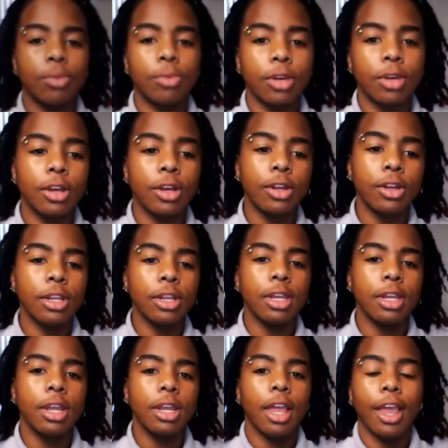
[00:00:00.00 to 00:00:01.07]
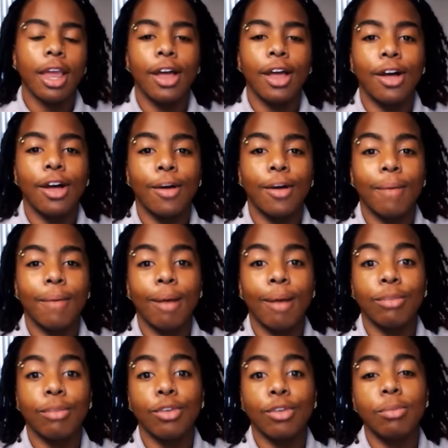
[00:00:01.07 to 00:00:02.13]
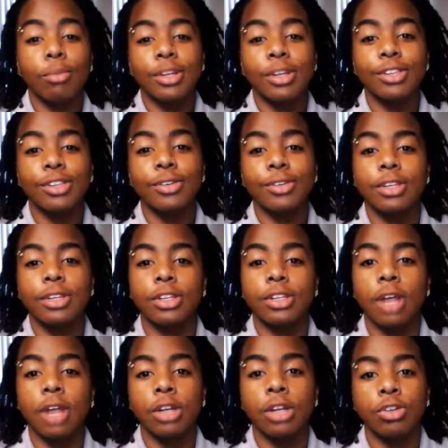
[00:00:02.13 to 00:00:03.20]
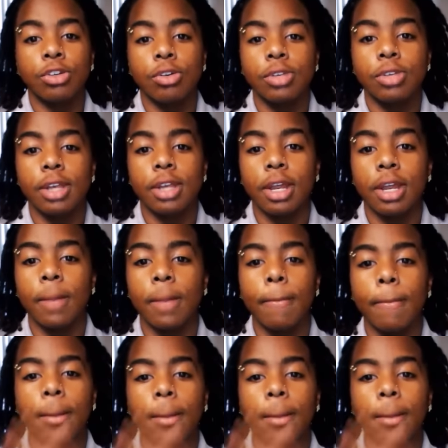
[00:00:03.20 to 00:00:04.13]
boy, Coley. I'm 3 months on testosterone today.